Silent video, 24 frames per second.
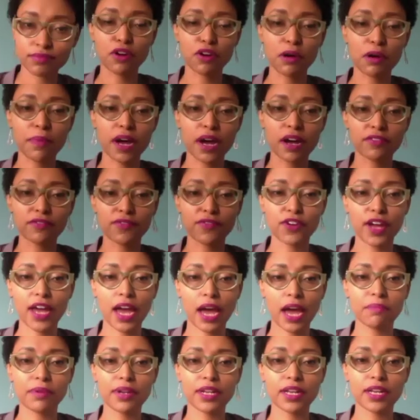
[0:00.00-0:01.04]
about
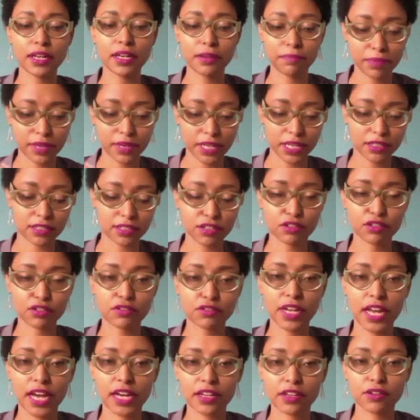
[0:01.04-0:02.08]
vocabulary, please, because
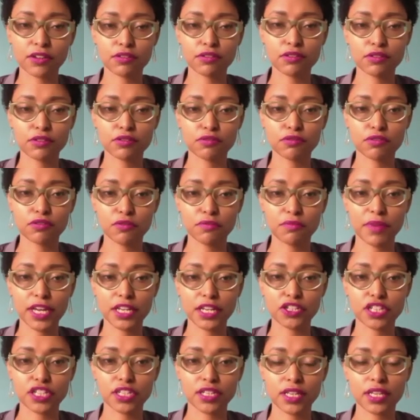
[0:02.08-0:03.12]
like you
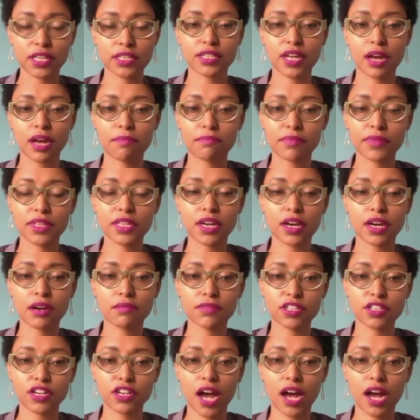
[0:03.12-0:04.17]
mentioned, there's some terms
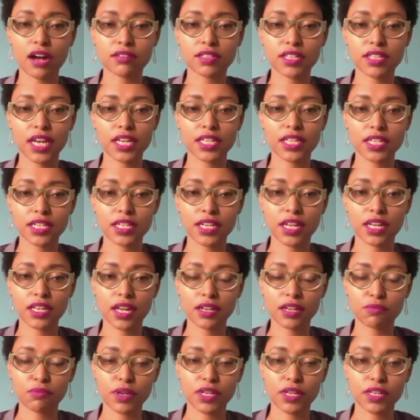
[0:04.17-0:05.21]
that are outdated and
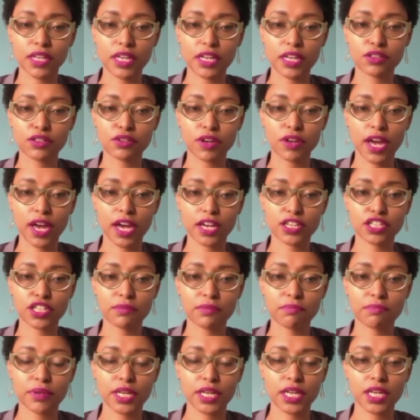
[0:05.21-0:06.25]
that we need to
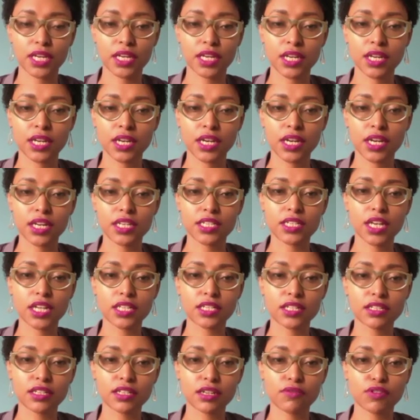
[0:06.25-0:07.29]
actually be
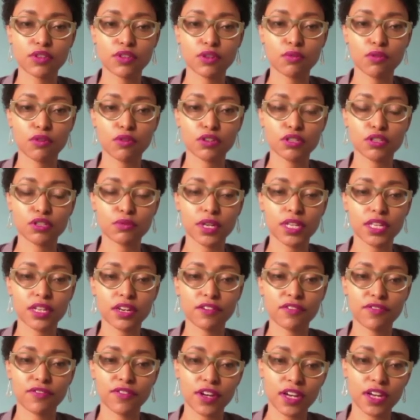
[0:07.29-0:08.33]
sensitive towards when
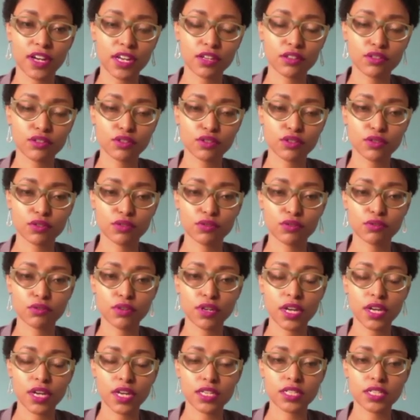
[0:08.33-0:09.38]
referring to
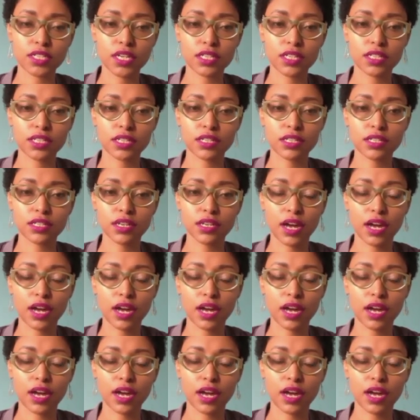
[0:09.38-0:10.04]
certain